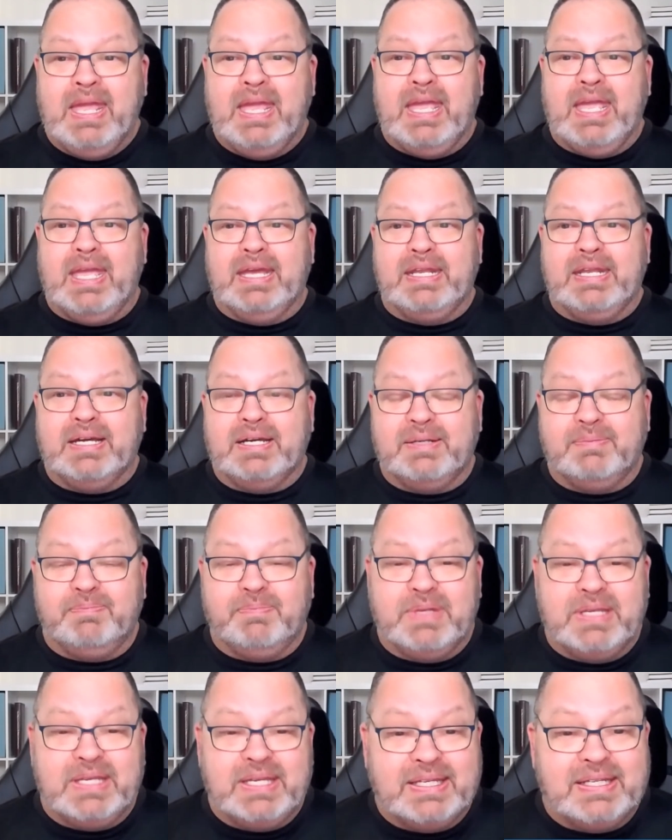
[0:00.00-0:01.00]
And
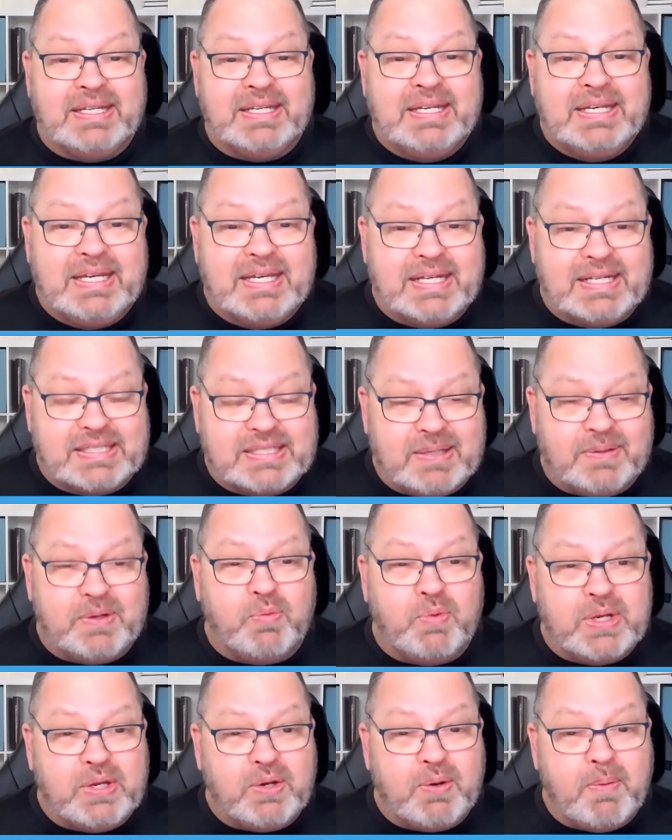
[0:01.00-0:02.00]
it's something,
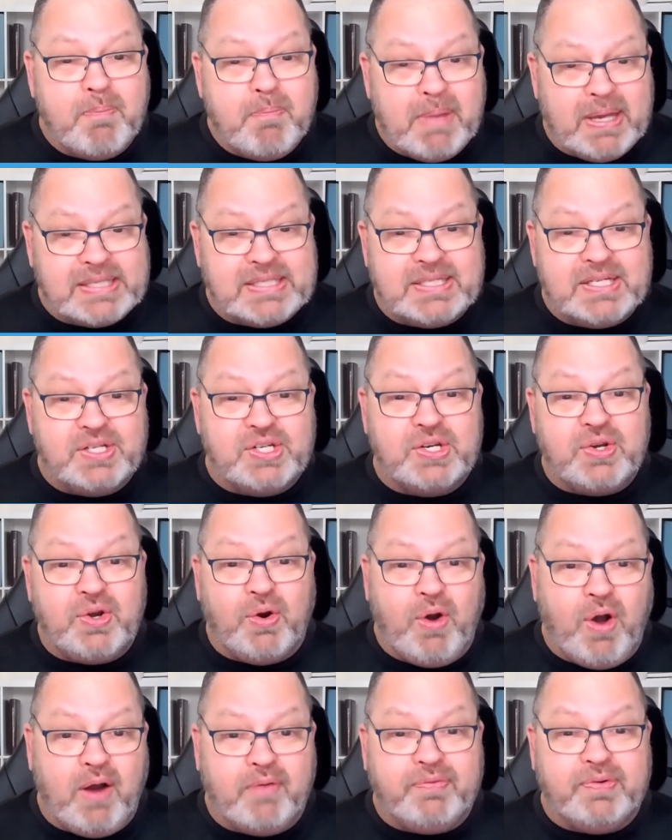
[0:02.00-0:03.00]
when your message and
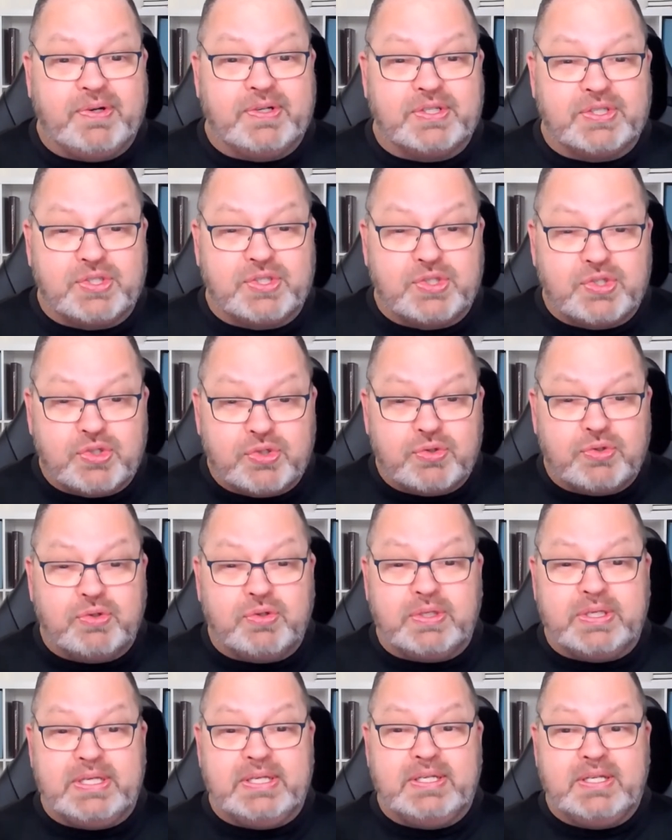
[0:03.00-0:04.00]
your offer is
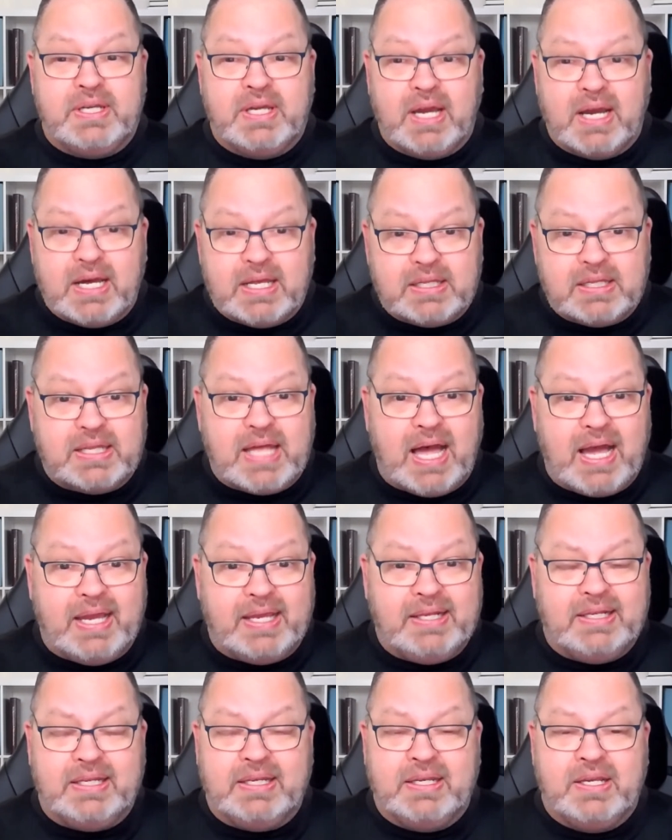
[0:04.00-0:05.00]
truly
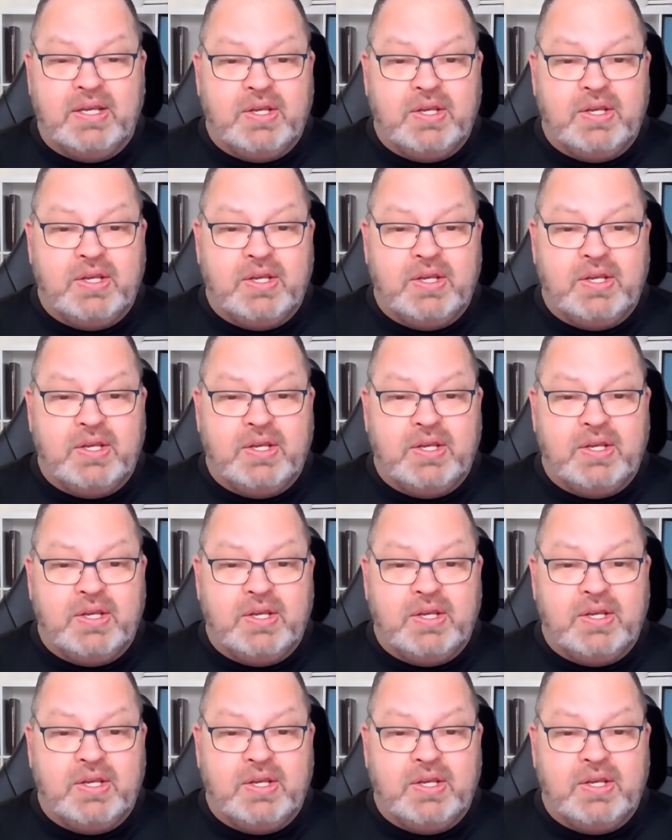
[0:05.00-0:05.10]
aligned,